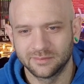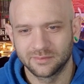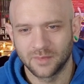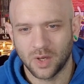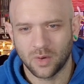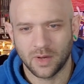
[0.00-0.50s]

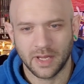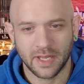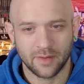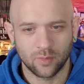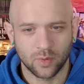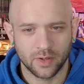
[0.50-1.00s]
Oh, I
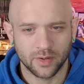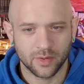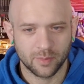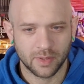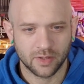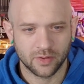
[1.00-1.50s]
have one other
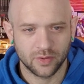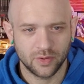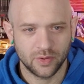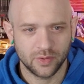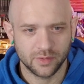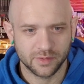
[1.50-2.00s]
bit of good
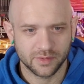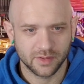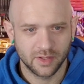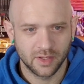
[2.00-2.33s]
news.